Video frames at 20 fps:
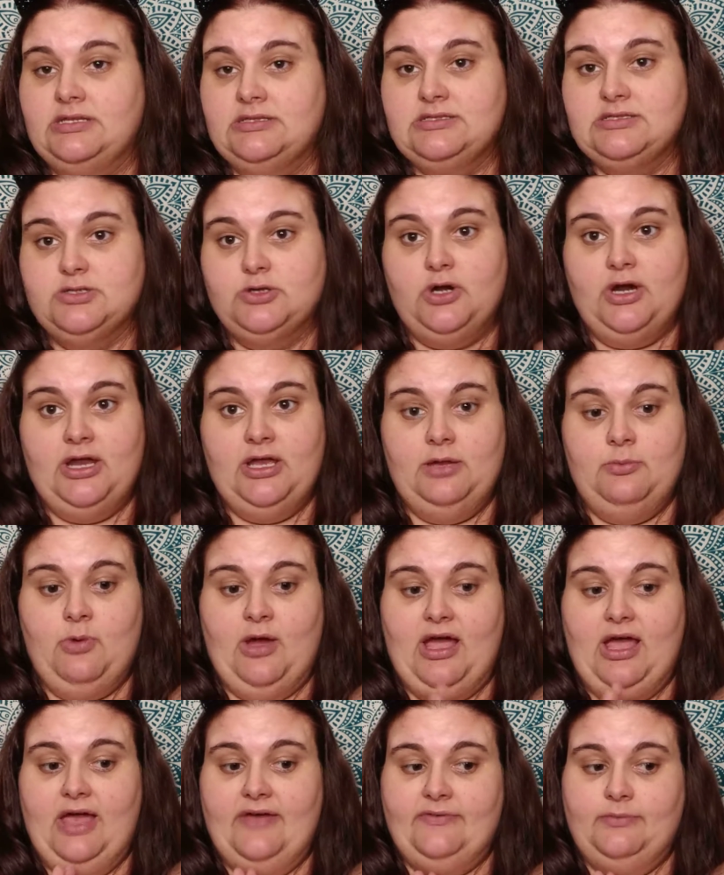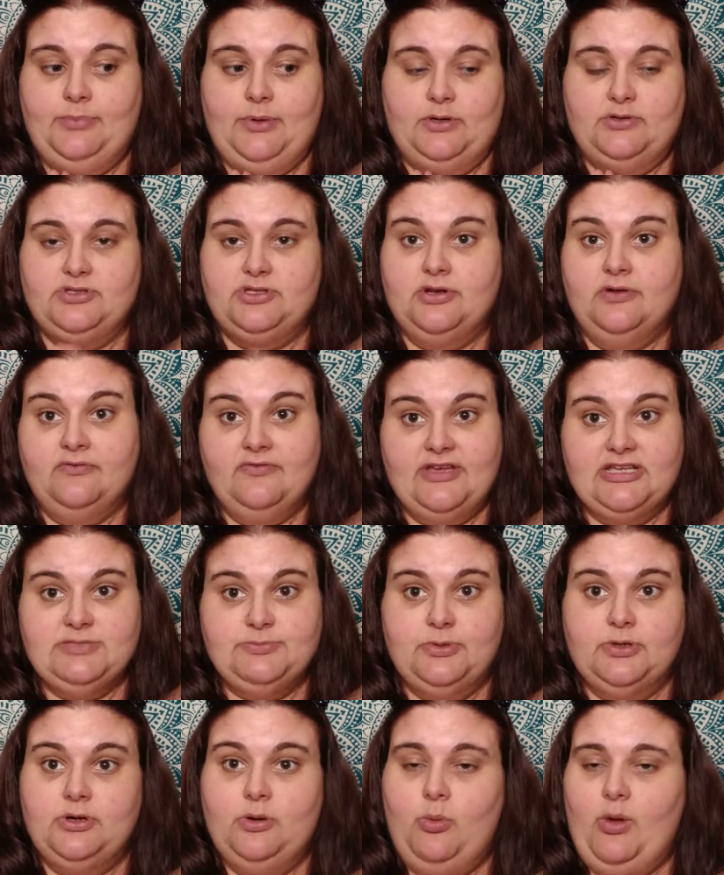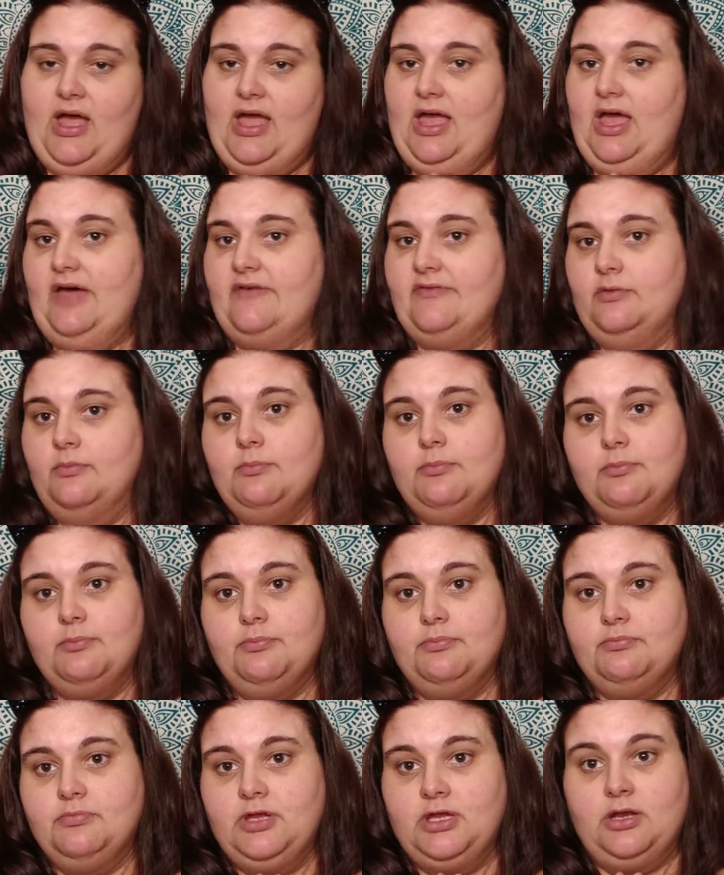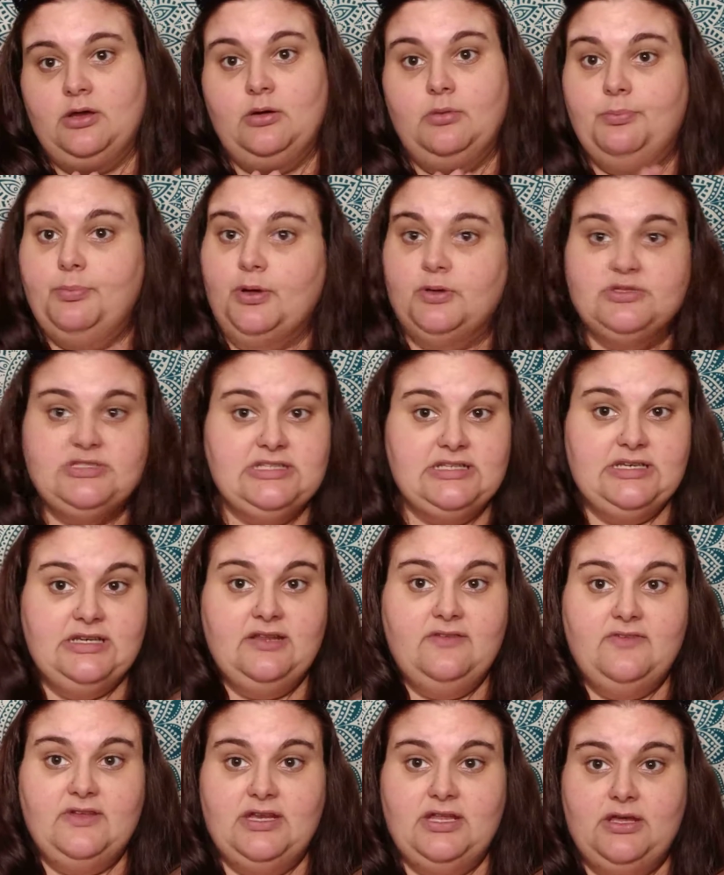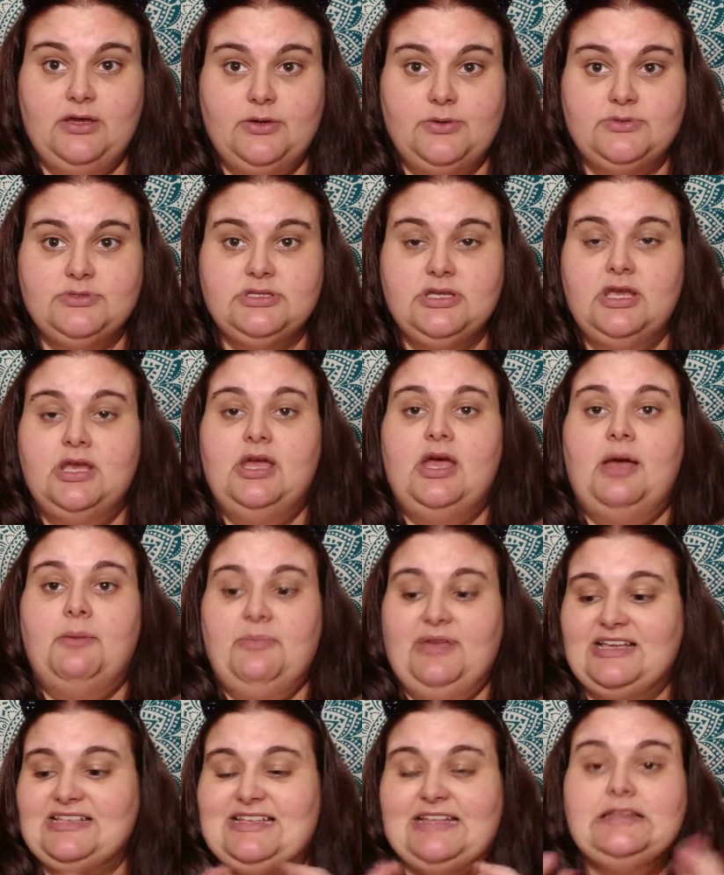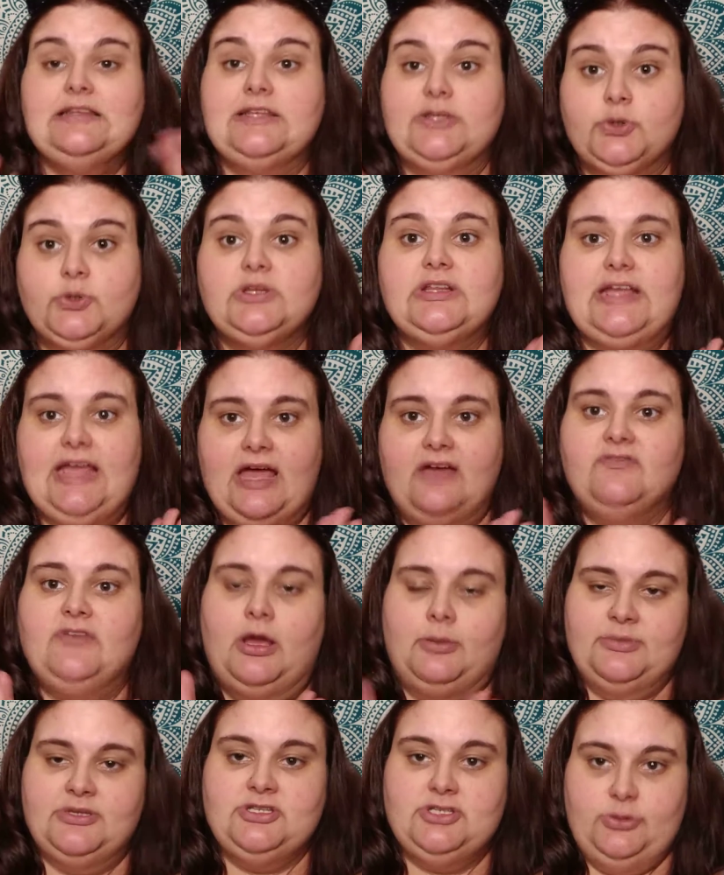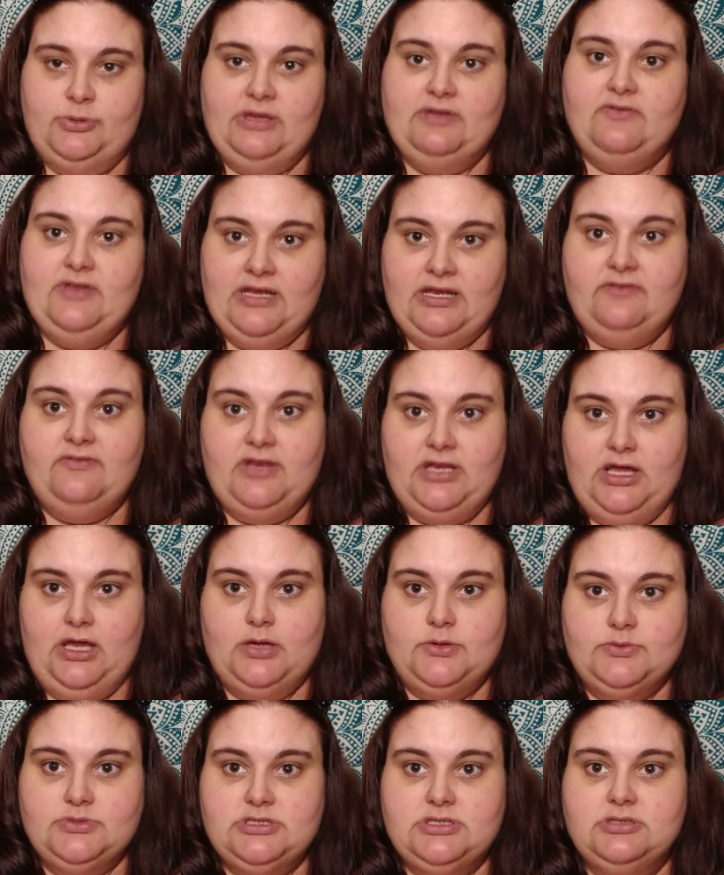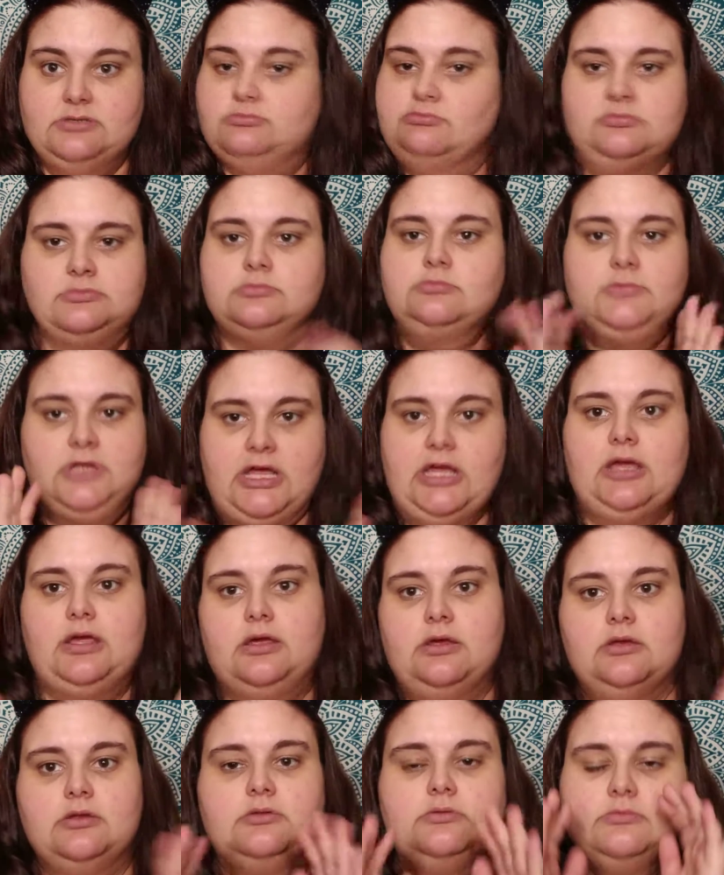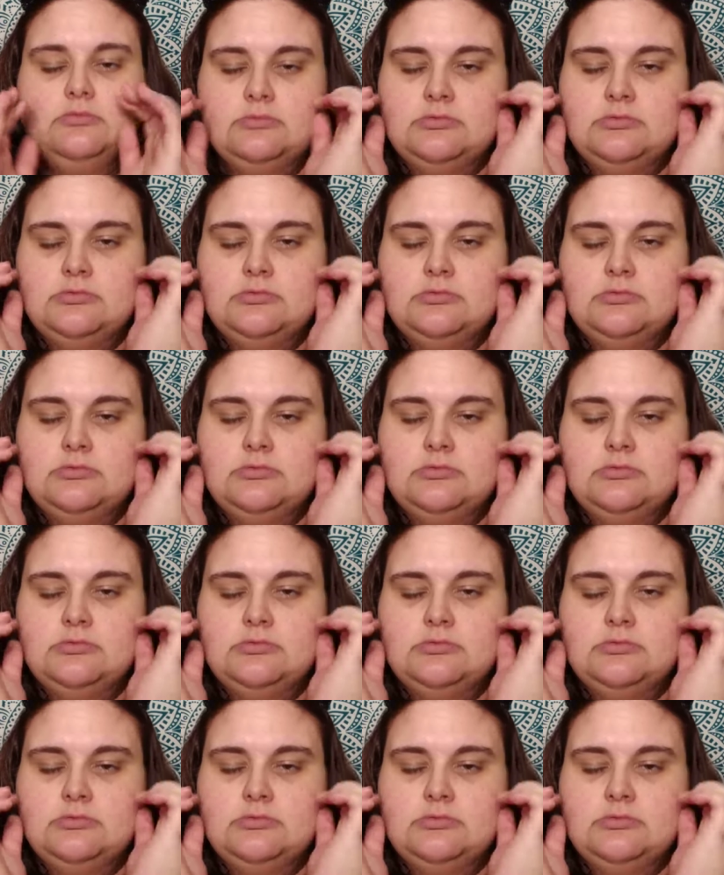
Instagram, why I haven't posted on Facebook, why I haven't, you know, posted any videos, because I literally have not been doing any videos, like,